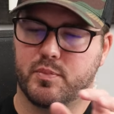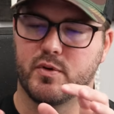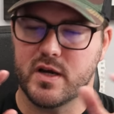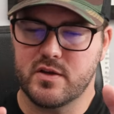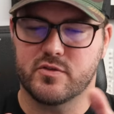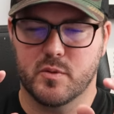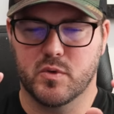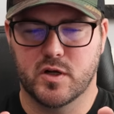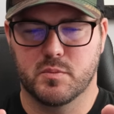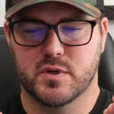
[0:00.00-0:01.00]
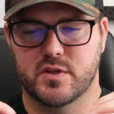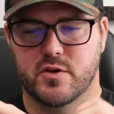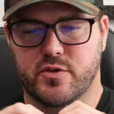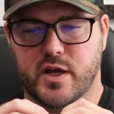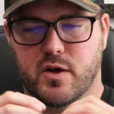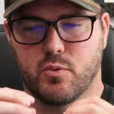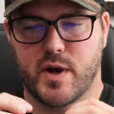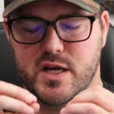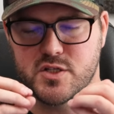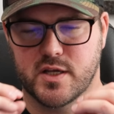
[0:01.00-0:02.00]
pretty similar, but there's like a
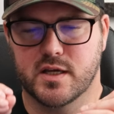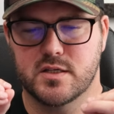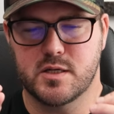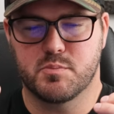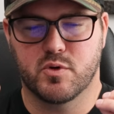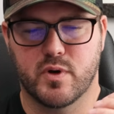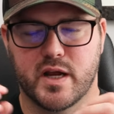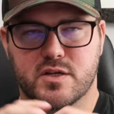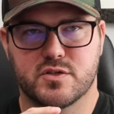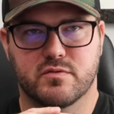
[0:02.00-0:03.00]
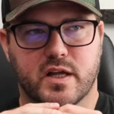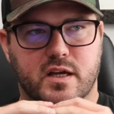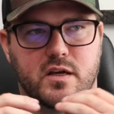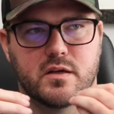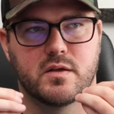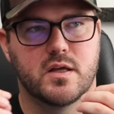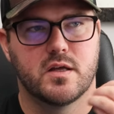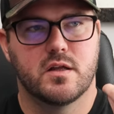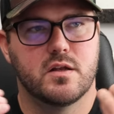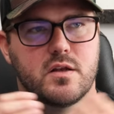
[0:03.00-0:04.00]
range, like a deeper range of like a,
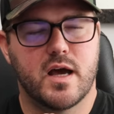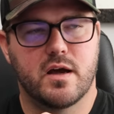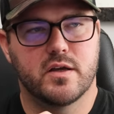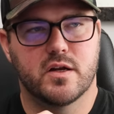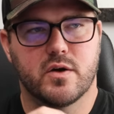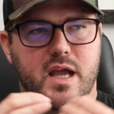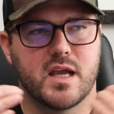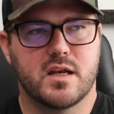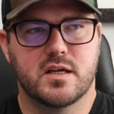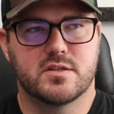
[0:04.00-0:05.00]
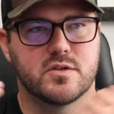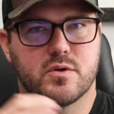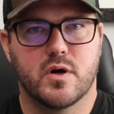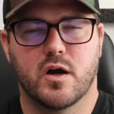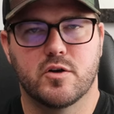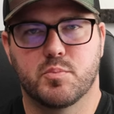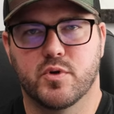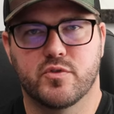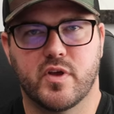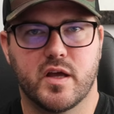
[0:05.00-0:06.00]
you know, eighty to one hundred
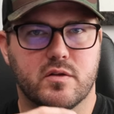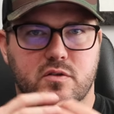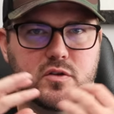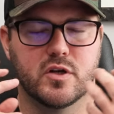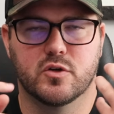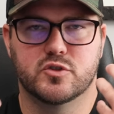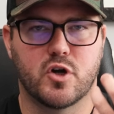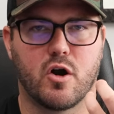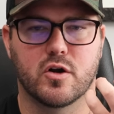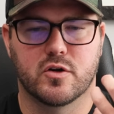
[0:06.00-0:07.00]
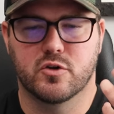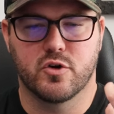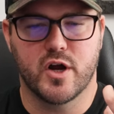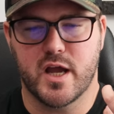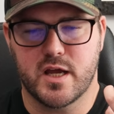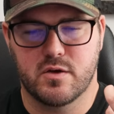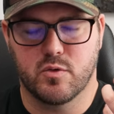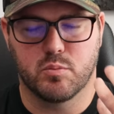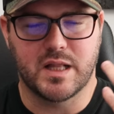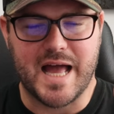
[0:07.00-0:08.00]
percent, you know, dark gray,
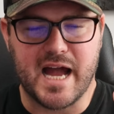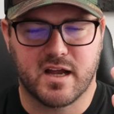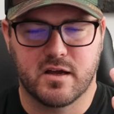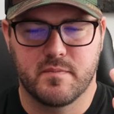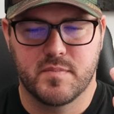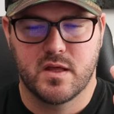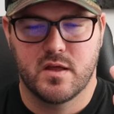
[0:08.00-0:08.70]
black.